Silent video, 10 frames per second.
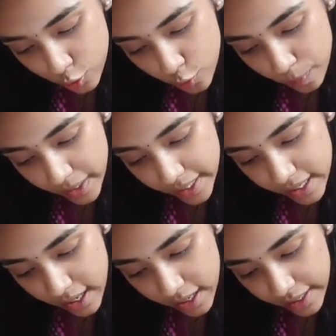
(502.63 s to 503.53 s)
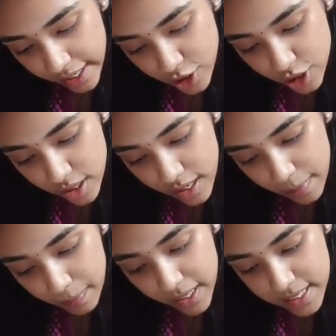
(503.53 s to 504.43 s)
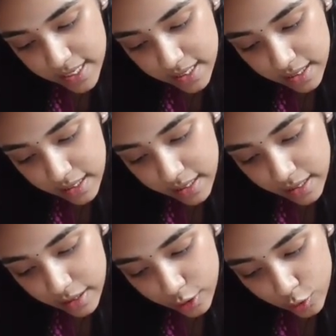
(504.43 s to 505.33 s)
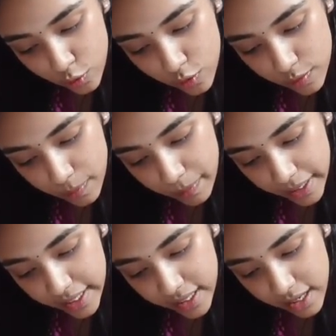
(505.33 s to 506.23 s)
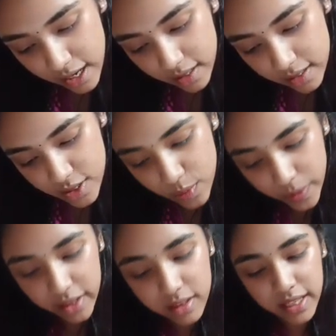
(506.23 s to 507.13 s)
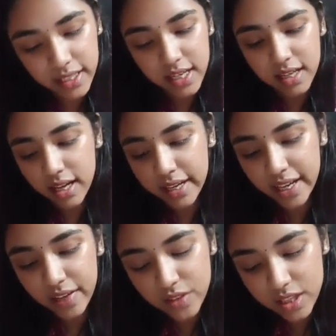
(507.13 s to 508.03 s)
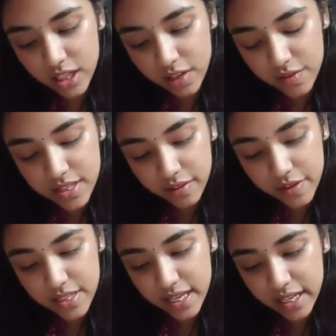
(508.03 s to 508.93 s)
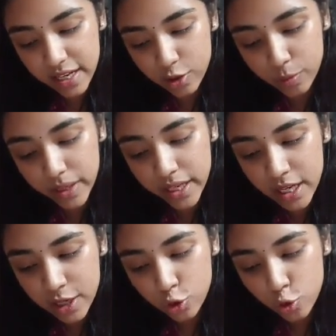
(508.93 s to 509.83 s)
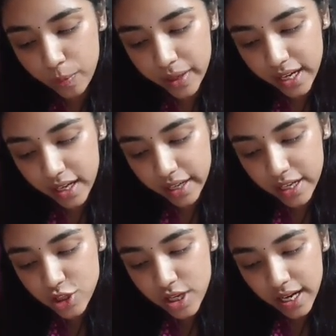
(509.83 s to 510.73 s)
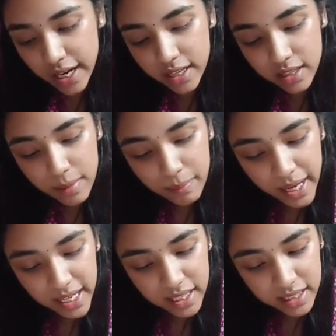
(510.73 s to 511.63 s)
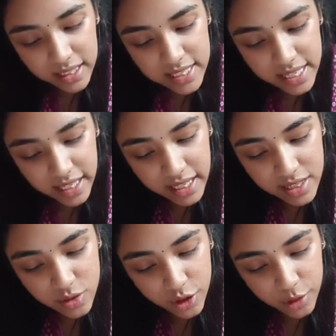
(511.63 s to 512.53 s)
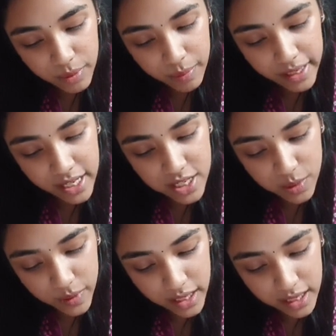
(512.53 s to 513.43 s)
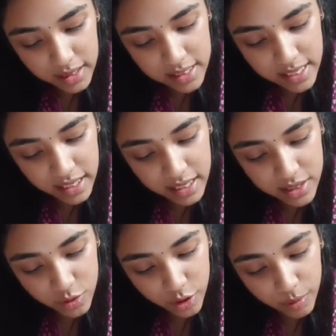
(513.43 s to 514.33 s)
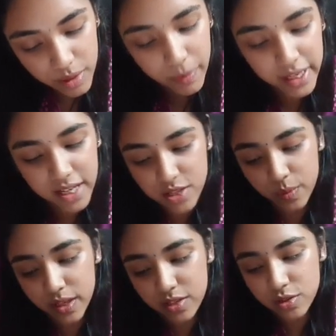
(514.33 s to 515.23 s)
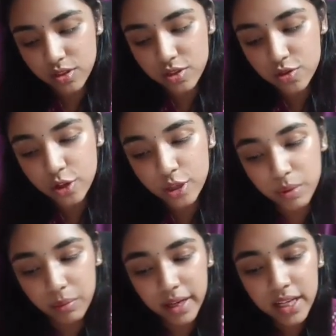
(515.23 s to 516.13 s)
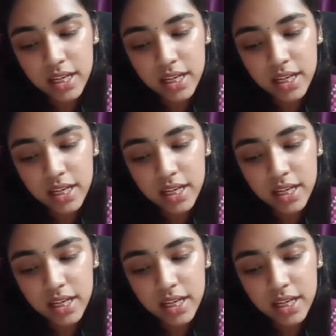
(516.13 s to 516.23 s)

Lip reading: pi RH plus 2 pi r square. Correct? I have the curved surface area to be 2 pi RH and this area is going to be pi r square and this area is going to be pi r square. So this is going to be my